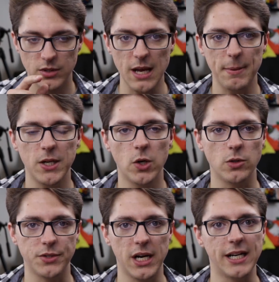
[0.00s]
Tap and
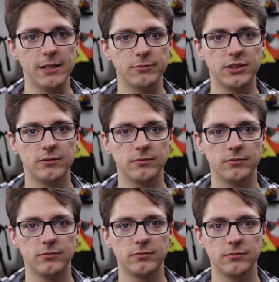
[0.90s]
hold the items,
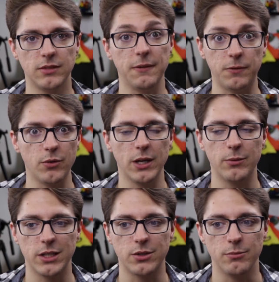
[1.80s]
if you
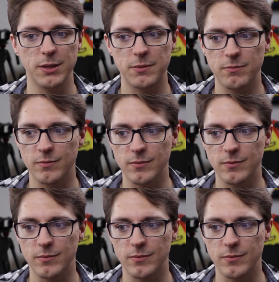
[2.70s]
really want to. But